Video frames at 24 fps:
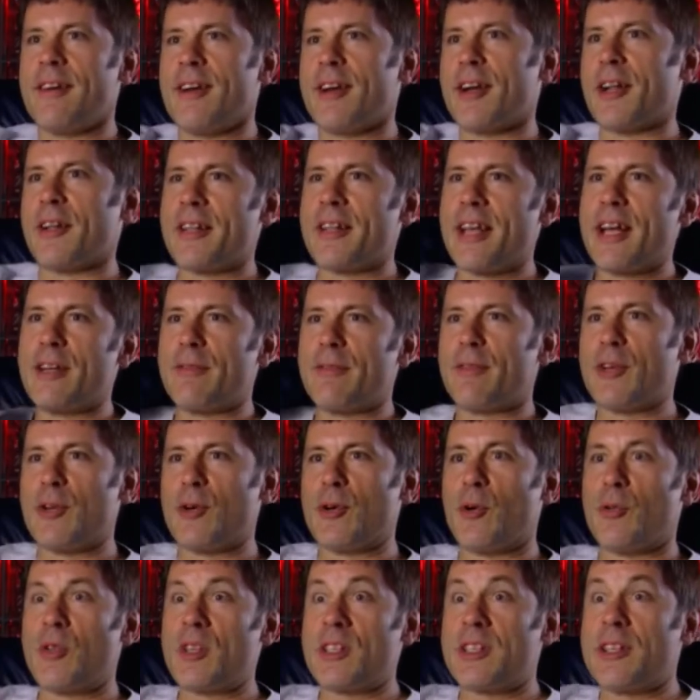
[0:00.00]
And at the end of it
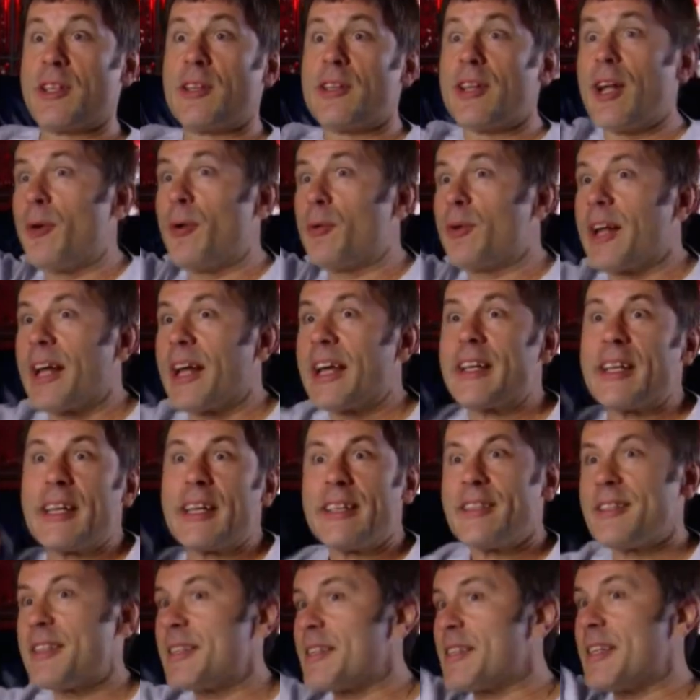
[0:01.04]
all, this little old lady
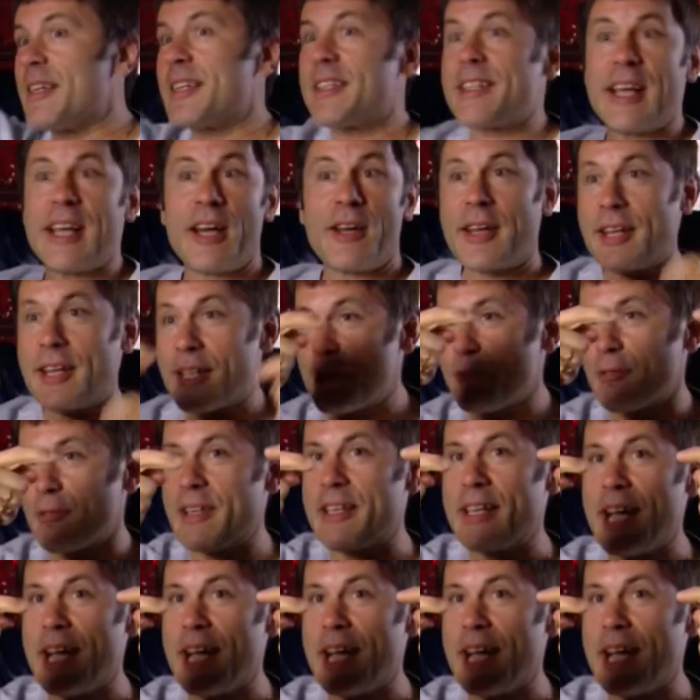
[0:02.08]
just sits there and gets three